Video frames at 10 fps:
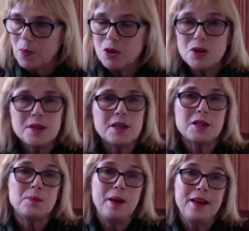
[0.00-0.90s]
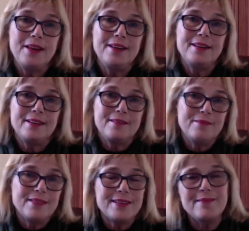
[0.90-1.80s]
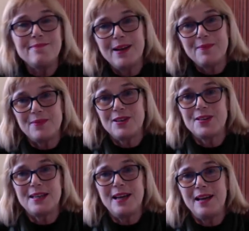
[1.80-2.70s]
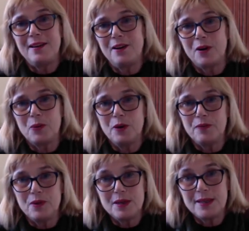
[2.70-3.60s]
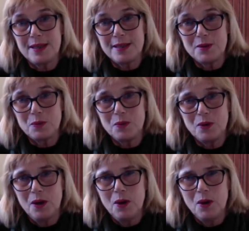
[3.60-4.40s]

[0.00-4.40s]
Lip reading: just expand, just say a career, for instance, would